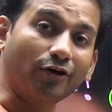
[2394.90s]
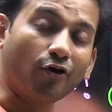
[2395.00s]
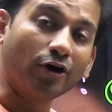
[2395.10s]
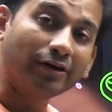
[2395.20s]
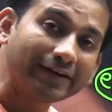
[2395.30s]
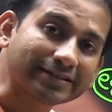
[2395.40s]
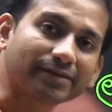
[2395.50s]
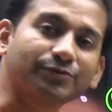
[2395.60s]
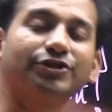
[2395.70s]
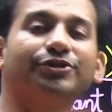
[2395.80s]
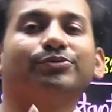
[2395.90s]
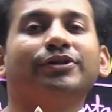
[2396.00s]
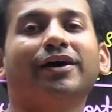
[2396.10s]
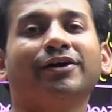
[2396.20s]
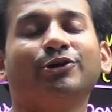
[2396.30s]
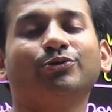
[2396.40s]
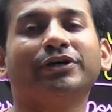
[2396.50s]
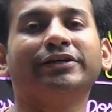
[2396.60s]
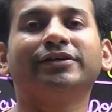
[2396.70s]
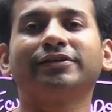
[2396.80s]
always substitute the unknown
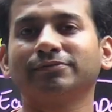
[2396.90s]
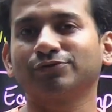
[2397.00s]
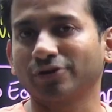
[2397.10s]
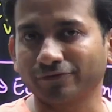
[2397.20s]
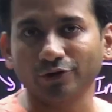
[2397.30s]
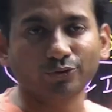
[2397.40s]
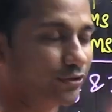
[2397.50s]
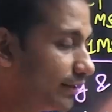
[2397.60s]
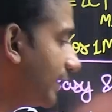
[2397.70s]
in the terms of known.